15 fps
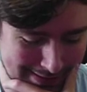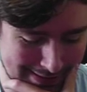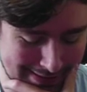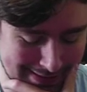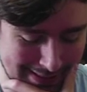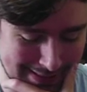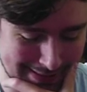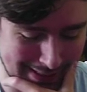
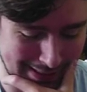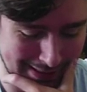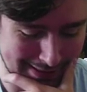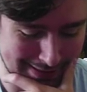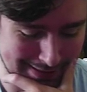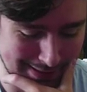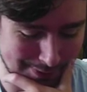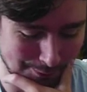says, "I can
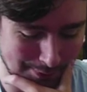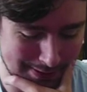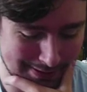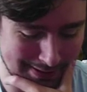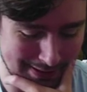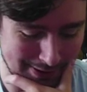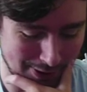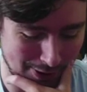send
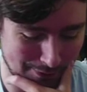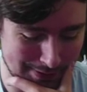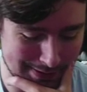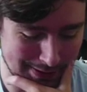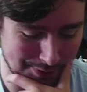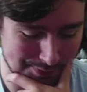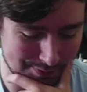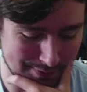whiskey. Always
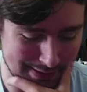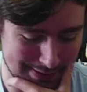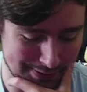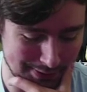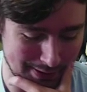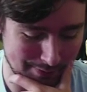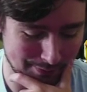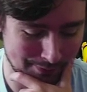helps me
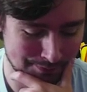sleep."